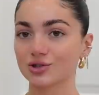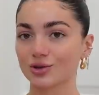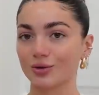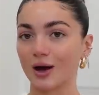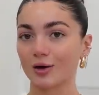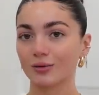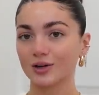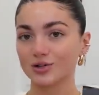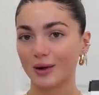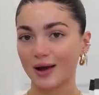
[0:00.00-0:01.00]
So not
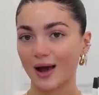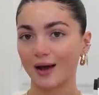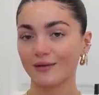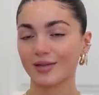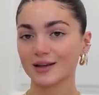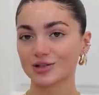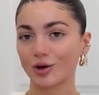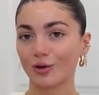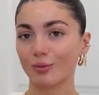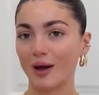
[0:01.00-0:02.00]
only do I have this
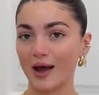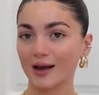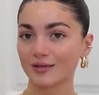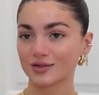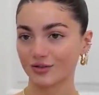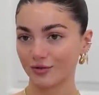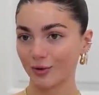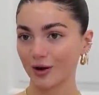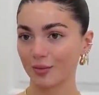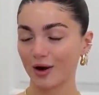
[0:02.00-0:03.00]
whole bag of
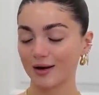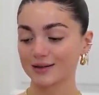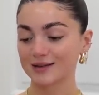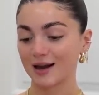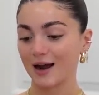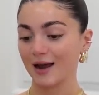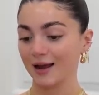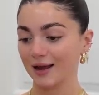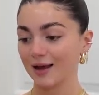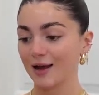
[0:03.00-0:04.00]
Sephora products that
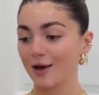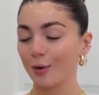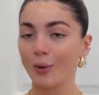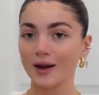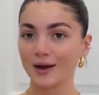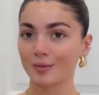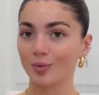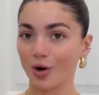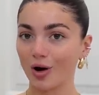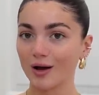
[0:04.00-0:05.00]
I went and
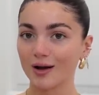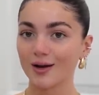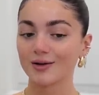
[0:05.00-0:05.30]
bought,